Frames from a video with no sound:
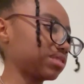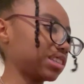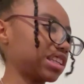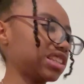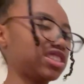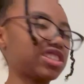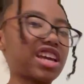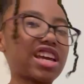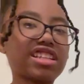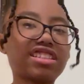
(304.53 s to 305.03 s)

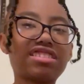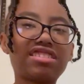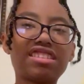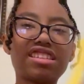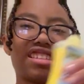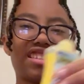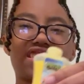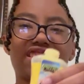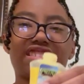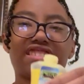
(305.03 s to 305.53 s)
inject
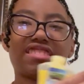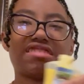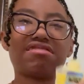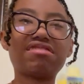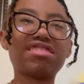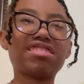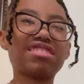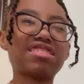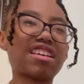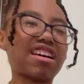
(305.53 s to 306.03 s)
this
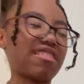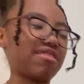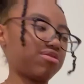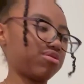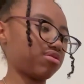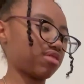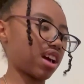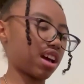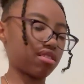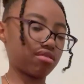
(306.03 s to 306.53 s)
stuff.
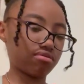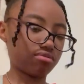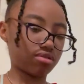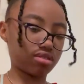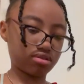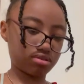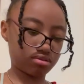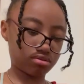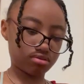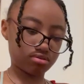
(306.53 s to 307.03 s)
I don't
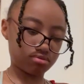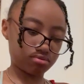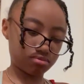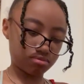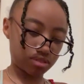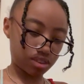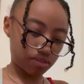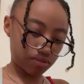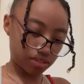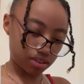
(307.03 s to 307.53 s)
want to
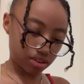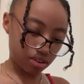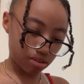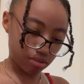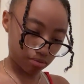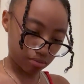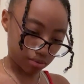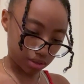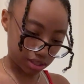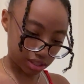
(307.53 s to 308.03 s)
even
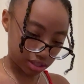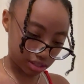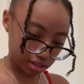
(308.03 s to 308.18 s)
know what